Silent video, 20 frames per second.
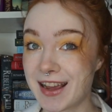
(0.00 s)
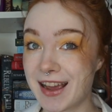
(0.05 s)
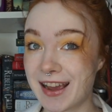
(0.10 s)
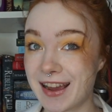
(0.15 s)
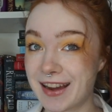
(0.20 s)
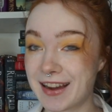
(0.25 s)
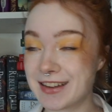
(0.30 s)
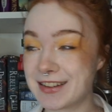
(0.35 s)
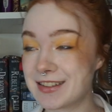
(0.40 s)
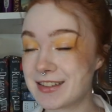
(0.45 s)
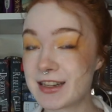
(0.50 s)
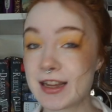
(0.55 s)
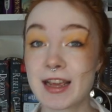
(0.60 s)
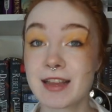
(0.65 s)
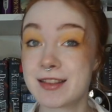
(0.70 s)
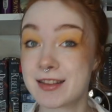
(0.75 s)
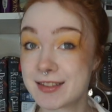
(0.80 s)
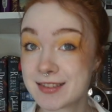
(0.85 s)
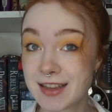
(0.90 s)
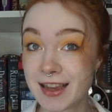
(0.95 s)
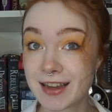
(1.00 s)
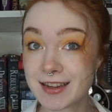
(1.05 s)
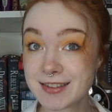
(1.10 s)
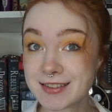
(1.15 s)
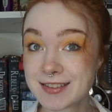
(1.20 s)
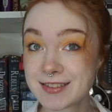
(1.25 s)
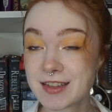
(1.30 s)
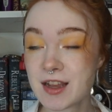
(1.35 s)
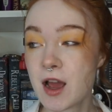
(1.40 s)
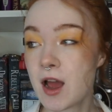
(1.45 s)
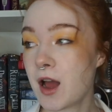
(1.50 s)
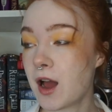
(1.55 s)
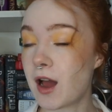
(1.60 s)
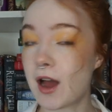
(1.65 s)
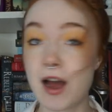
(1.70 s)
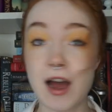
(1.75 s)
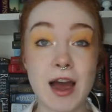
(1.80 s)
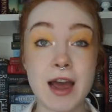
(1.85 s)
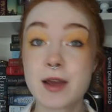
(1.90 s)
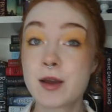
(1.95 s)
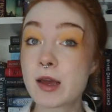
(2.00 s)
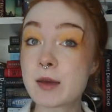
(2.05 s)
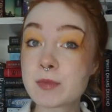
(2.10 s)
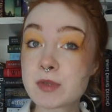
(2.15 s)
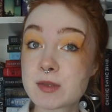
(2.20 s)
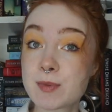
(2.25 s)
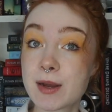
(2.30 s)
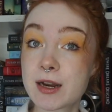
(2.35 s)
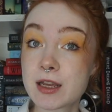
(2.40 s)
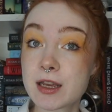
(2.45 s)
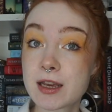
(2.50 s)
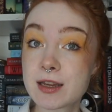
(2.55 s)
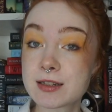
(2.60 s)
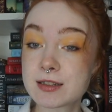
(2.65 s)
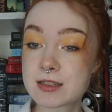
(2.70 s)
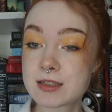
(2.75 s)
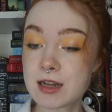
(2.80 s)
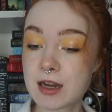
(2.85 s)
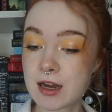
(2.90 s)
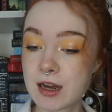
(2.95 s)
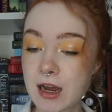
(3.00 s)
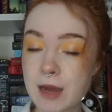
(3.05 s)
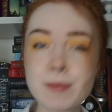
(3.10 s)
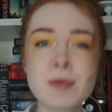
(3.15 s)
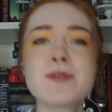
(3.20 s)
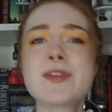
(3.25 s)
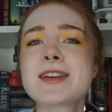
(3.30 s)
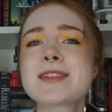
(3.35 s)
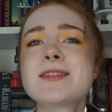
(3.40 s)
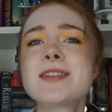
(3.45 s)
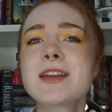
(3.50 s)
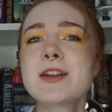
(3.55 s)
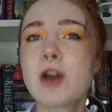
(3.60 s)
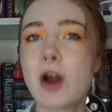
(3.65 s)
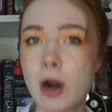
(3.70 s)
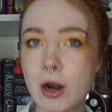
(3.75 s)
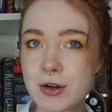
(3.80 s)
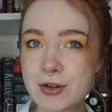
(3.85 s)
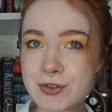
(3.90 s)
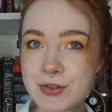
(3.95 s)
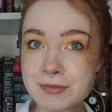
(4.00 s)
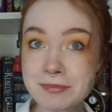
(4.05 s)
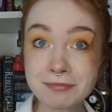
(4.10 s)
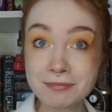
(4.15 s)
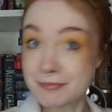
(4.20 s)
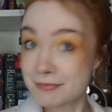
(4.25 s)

And in this case, I am spending it, I'm investing in art.